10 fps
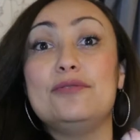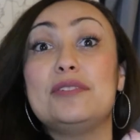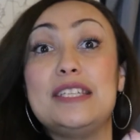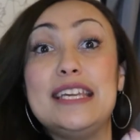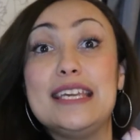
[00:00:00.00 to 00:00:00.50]

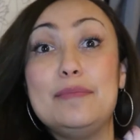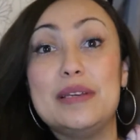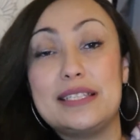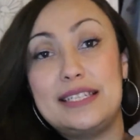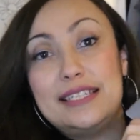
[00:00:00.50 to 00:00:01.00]
sneaky
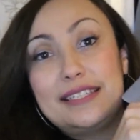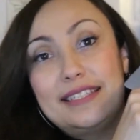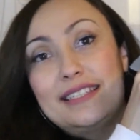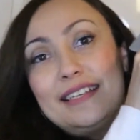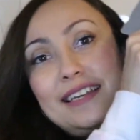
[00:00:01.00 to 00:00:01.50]

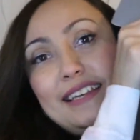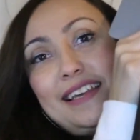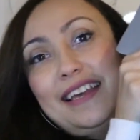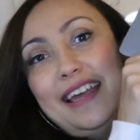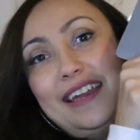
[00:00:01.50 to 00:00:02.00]
business.
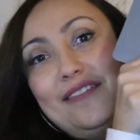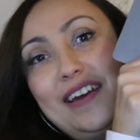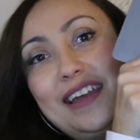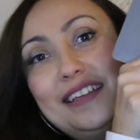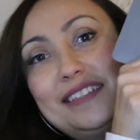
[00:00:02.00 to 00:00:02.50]

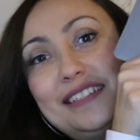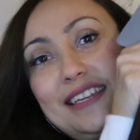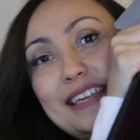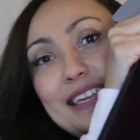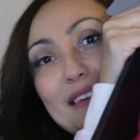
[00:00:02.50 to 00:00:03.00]
Anyway,
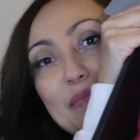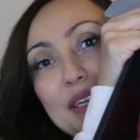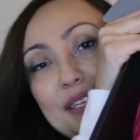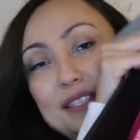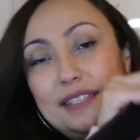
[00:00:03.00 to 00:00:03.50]
sneaky
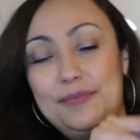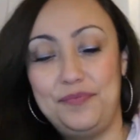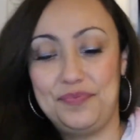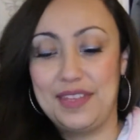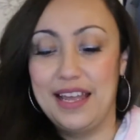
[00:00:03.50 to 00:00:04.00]
biz.
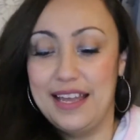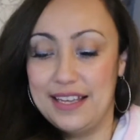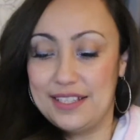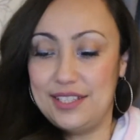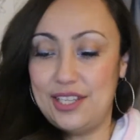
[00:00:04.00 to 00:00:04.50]

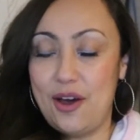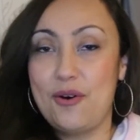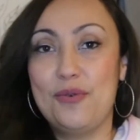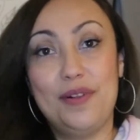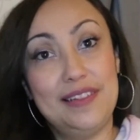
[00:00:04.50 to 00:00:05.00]

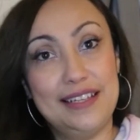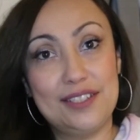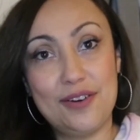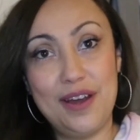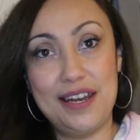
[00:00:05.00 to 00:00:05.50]
So let's
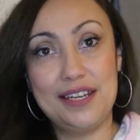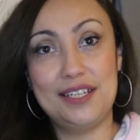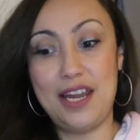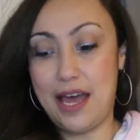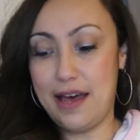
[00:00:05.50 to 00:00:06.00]
go ahead
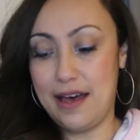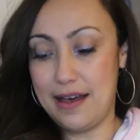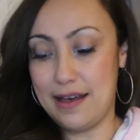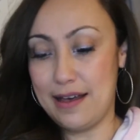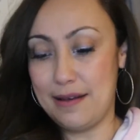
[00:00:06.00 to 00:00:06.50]

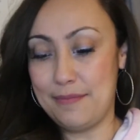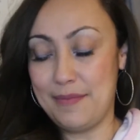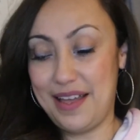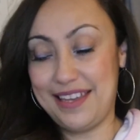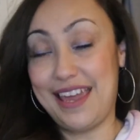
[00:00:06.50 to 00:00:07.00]

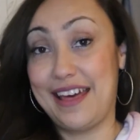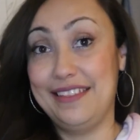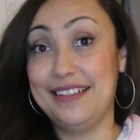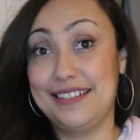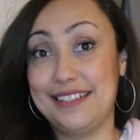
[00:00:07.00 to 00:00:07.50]
and, yeah,
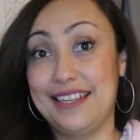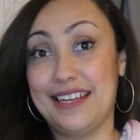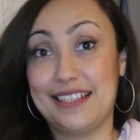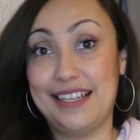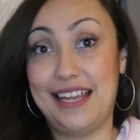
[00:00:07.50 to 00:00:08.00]
this is an
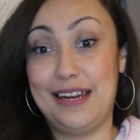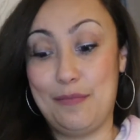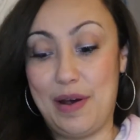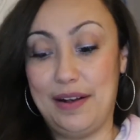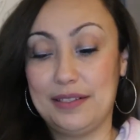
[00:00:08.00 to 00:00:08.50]

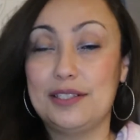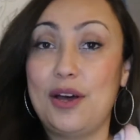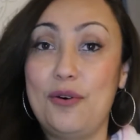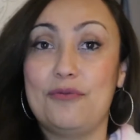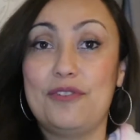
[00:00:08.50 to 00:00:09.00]
exciting box.
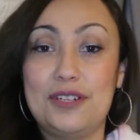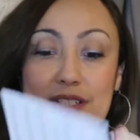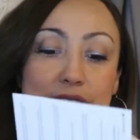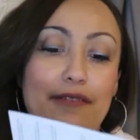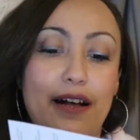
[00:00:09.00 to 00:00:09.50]
Oh,
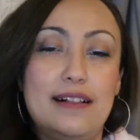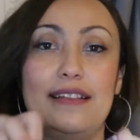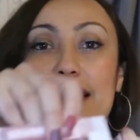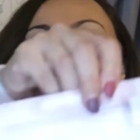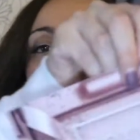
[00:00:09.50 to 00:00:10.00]
first of all,
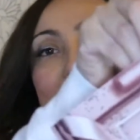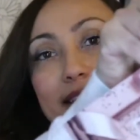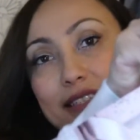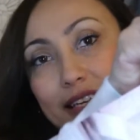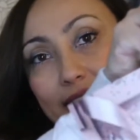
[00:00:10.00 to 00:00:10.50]

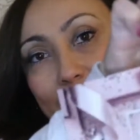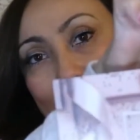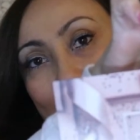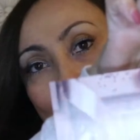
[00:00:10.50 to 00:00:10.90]
this is